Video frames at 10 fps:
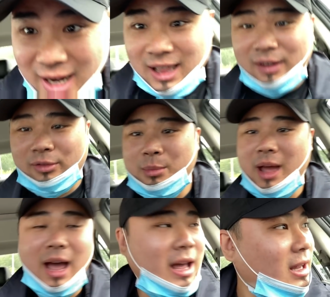anything from
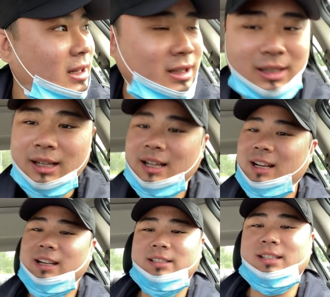that,
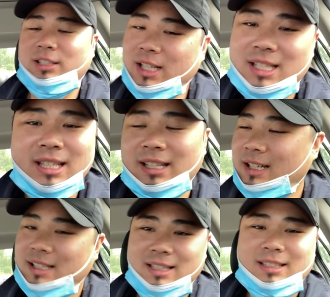listen, just,
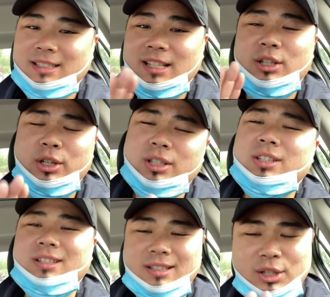
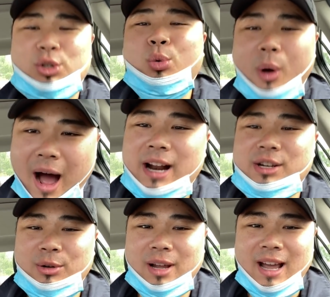just, just
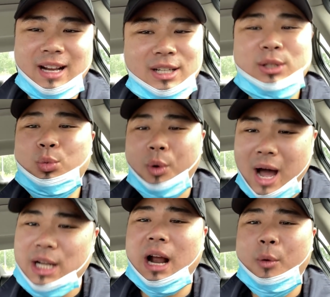watch, okay? Just
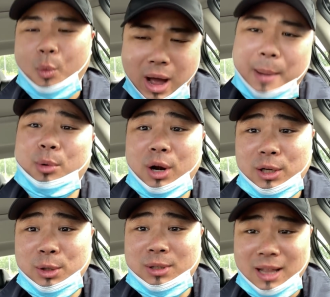watch what I'm gonna
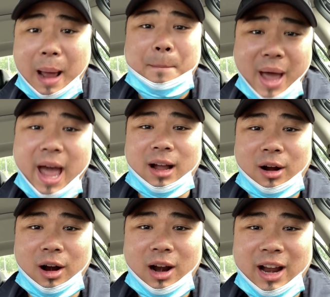do to that pack,
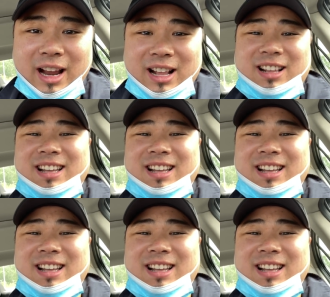all right?